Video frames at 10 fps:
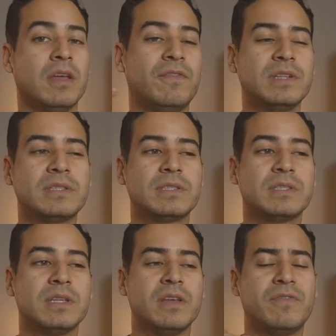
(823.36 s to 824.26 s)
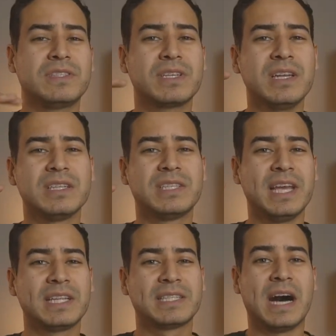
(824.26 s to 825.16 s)
If it's gonna
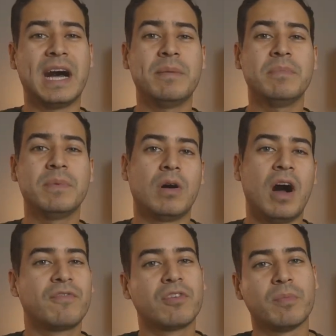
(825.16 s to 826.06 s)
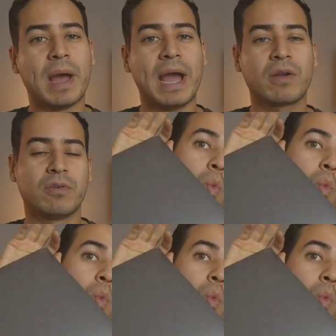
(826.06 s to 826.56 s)
take time off your back,